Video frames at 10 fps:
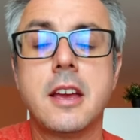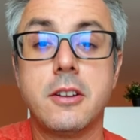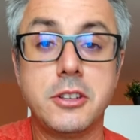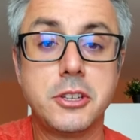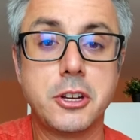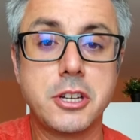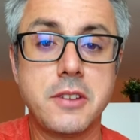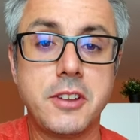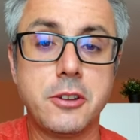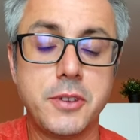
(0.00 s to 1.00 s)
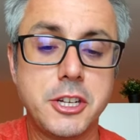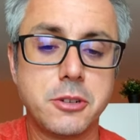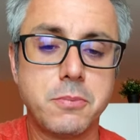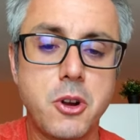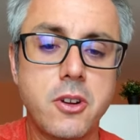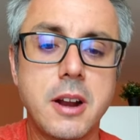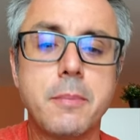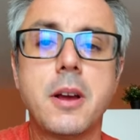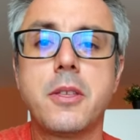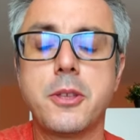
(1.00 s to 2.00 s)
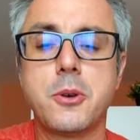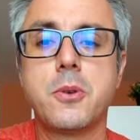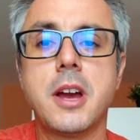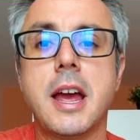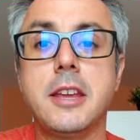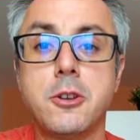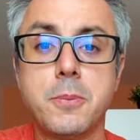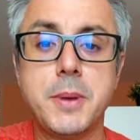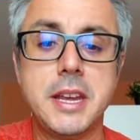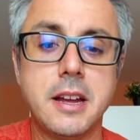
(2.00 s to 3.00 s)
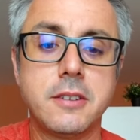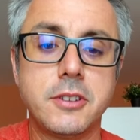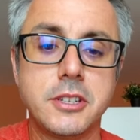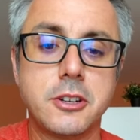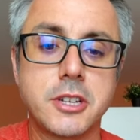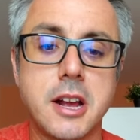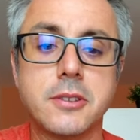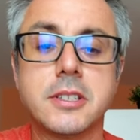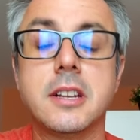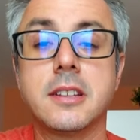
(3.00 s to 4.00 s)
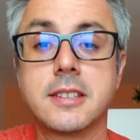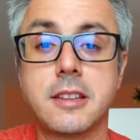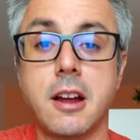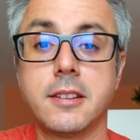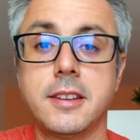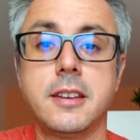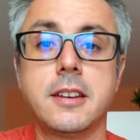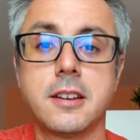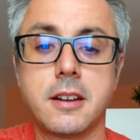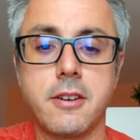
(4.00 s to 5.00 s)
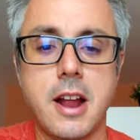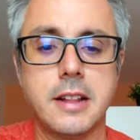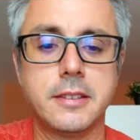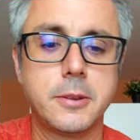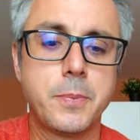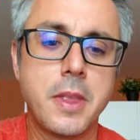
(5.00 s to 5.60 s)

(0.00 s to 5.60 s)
Research and Innovation Programme through a European Research Council starting grant.